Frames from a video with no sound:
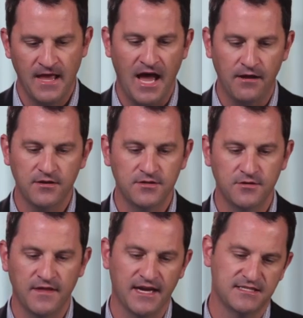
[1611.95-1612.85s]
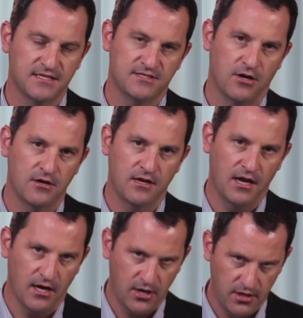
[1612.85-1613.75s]
How you do that is to start
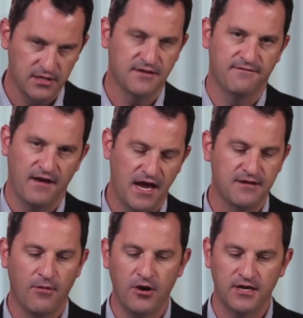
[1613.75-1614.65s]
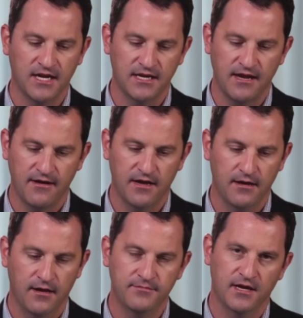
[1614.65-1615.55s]
a defined marketing
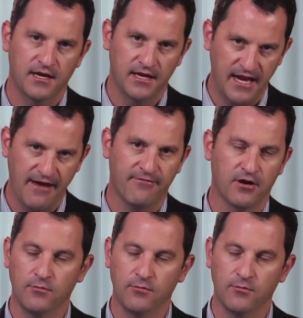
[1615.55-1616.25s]
an effort,